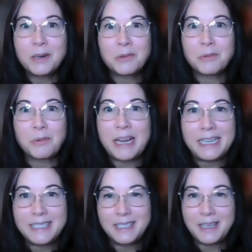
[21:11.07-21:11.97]
a
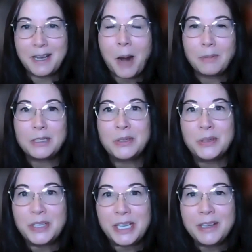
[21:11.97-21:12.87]
great
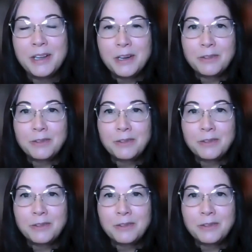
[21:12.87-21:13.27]
opportunity